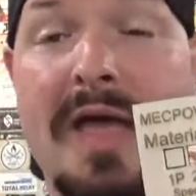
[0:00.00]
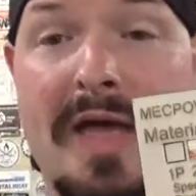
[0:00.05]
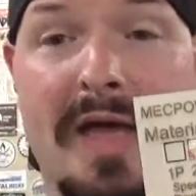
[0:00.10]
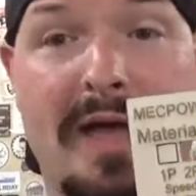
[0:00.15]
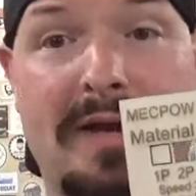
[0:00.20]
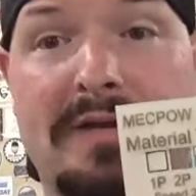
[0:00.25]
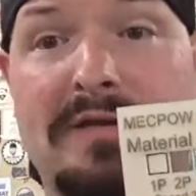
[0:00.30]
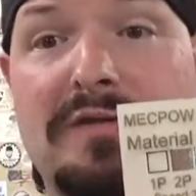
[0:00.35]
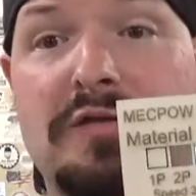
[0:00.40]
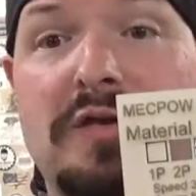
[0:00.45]

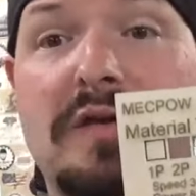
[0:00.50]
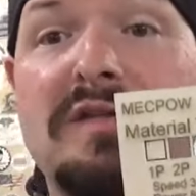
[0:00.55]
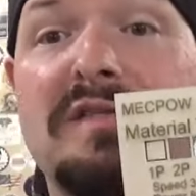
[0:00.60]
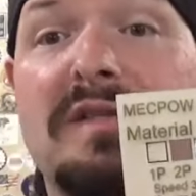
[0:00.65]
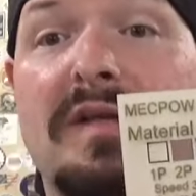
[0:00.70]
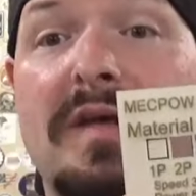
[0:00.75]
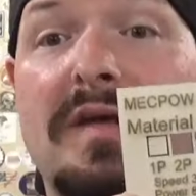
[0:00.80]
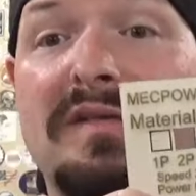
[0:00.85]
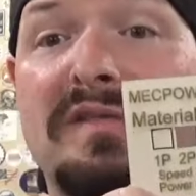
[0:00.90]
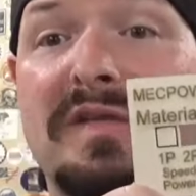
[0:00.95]
and it's just
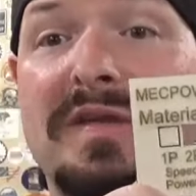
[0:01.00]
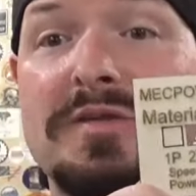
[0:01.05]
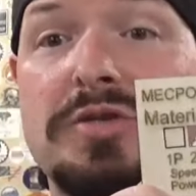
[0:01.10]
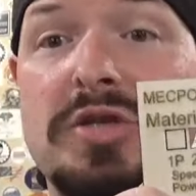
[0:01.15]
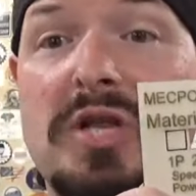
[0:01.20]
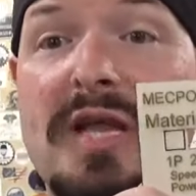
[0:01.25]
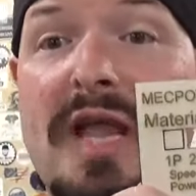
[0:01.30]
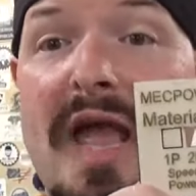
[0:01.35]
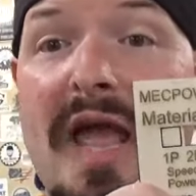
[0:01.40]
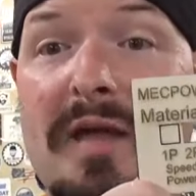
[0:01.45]

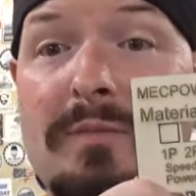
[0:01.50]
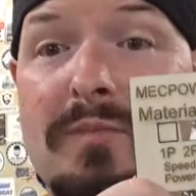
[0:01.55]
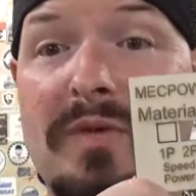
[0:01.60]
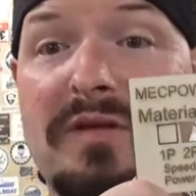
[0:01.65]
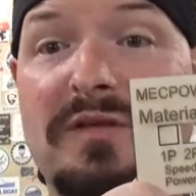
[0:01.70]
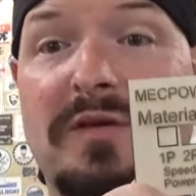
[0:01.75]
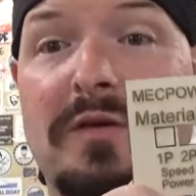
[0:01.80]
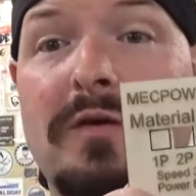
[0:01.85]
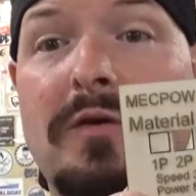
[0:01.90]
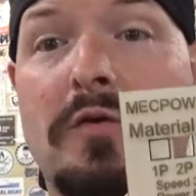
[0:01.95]
essentially a
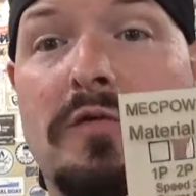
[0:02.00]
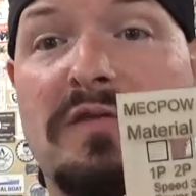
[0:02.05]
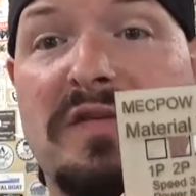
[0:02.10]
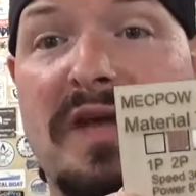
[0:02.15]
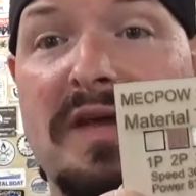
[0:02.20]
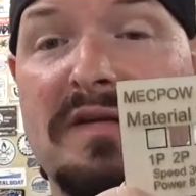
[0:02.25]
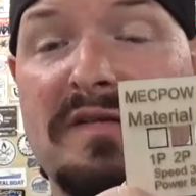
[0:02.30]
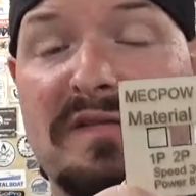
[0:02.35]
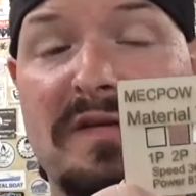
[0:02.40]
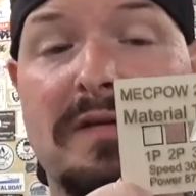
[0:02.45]
material
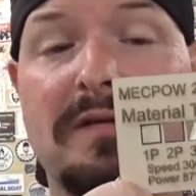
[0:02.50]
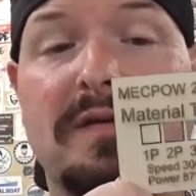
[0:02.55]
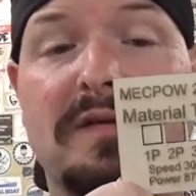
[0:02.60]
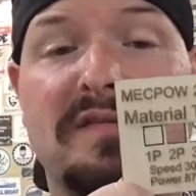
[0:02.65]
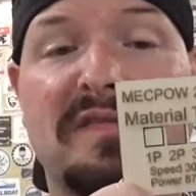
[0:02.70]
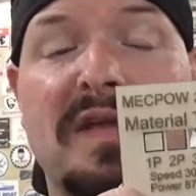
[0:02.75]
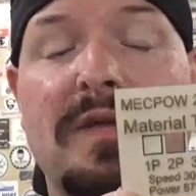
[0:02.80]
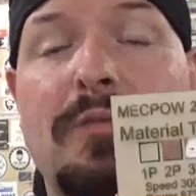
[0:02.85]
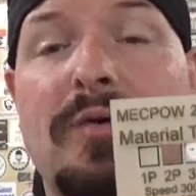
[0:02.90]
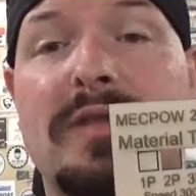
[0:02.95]
test to
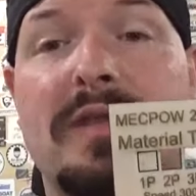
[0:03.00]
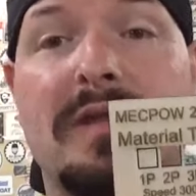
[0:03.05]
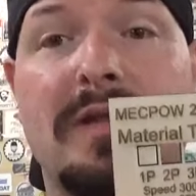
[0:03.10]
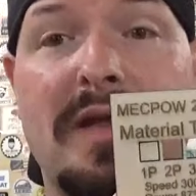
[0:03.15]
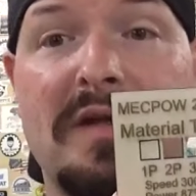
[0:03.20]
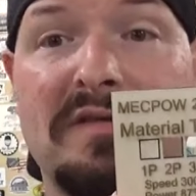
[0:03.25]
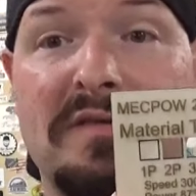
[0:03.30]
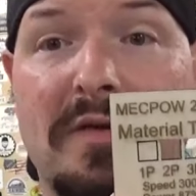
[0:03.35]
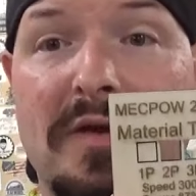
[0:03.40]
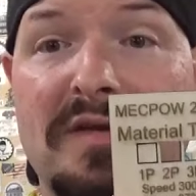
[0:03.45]
see what the
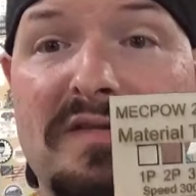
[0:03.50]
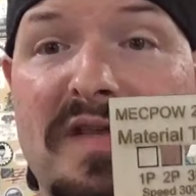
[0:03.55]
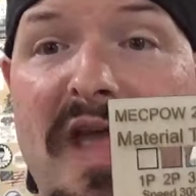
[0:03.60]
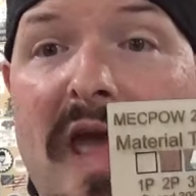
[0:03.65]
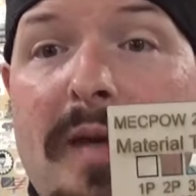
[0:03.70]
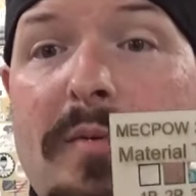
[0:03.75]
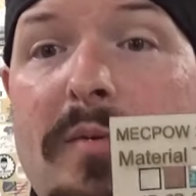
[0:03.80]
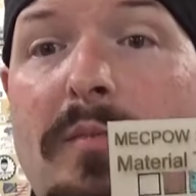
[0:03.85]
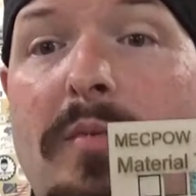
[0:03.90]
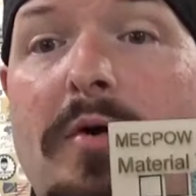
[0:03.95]
laser is
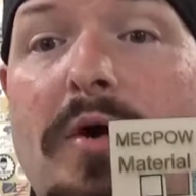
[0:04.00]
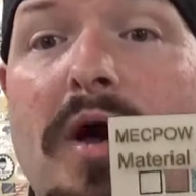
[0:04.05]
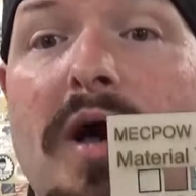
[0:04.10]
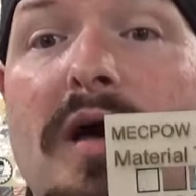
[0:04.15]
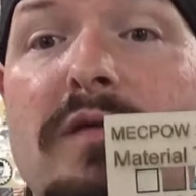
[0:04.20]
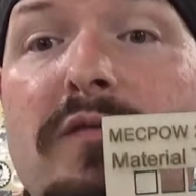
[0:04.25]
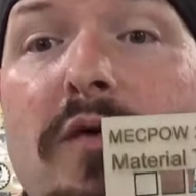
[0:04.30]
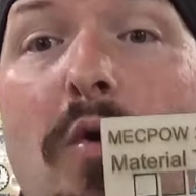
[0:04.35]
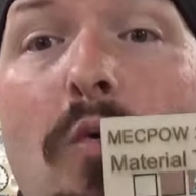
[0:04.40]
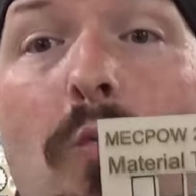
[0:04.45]
capable
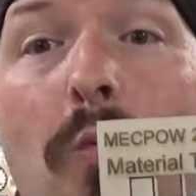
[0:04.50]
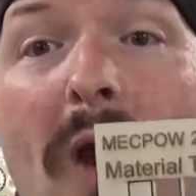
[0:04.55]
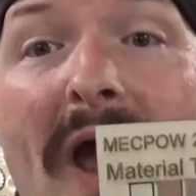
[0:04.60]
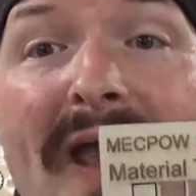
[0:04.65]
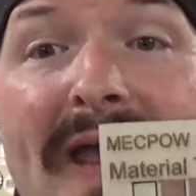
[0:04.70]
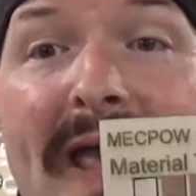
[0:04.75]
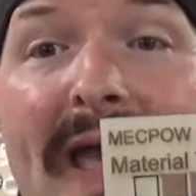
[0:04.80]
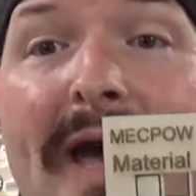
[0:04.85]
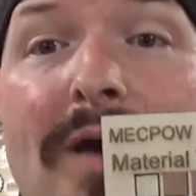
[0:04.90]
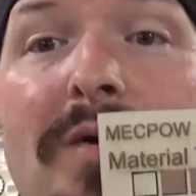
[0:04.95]
of
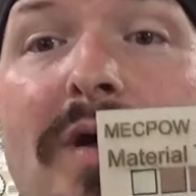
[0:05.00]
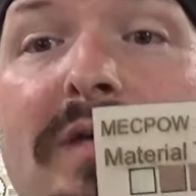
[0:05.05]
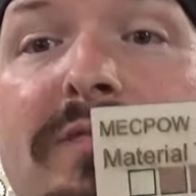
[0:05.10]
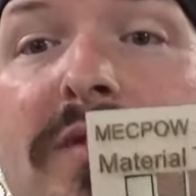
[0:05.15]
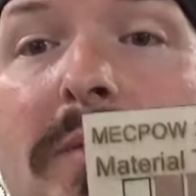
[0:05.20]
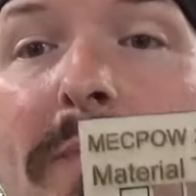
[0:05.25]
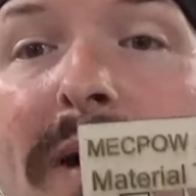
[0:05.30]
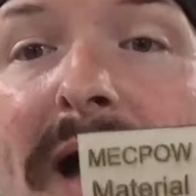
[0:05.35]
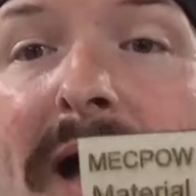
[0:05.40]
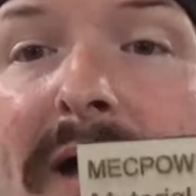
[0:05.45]
right out of
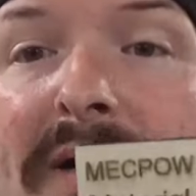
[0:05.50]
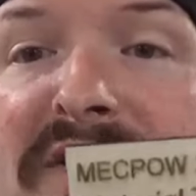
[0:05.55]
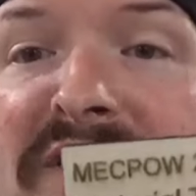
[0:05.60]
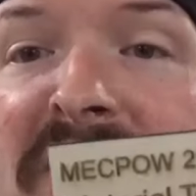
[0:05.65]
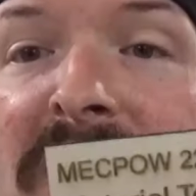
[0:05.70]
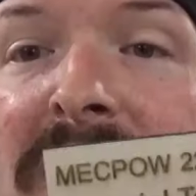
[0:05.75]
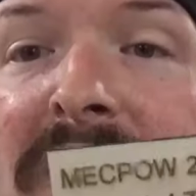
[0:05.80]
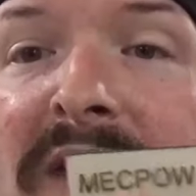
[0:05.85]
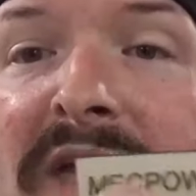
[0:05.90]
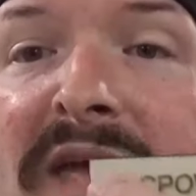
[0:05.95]
the box.
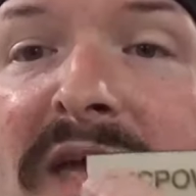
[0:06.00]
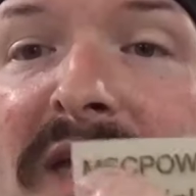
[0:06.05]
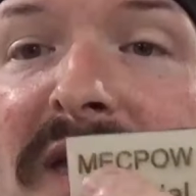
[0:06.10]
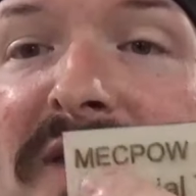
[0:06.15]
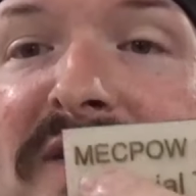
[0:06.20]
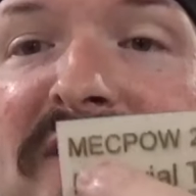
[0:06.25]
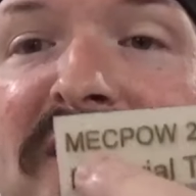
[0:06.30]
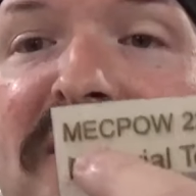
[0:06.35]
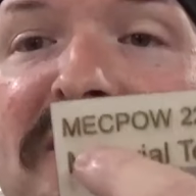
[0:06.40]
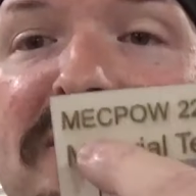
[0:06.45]

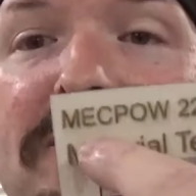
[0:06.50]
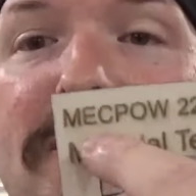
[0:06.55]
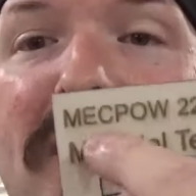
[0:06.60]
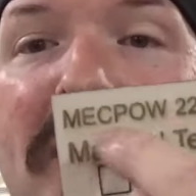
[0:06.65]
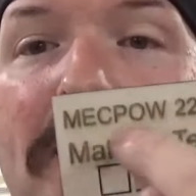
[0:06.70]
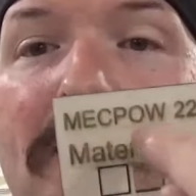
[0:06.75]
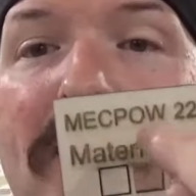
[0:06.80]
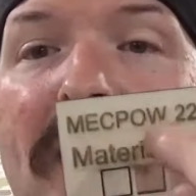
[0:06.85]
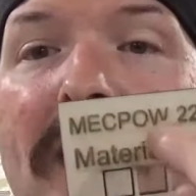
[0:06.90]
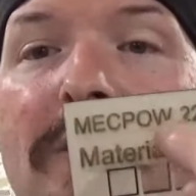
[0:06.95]
It says
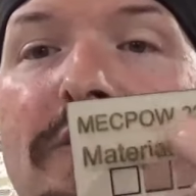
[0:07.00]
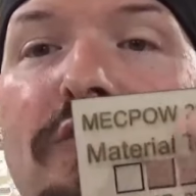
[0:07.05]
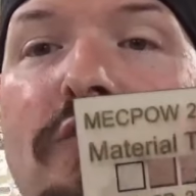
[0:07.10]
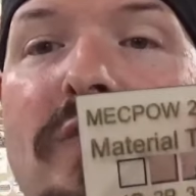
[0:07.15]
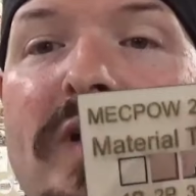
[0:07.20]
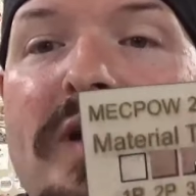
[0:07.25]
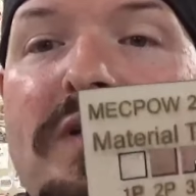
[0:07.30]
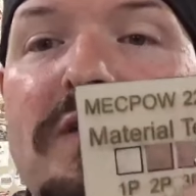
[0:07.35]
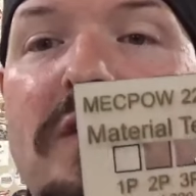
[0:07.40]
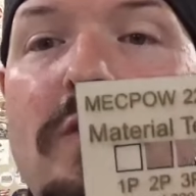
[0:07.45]
Mecpow
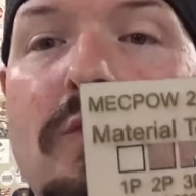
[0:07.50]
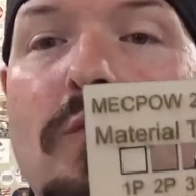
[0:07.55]
22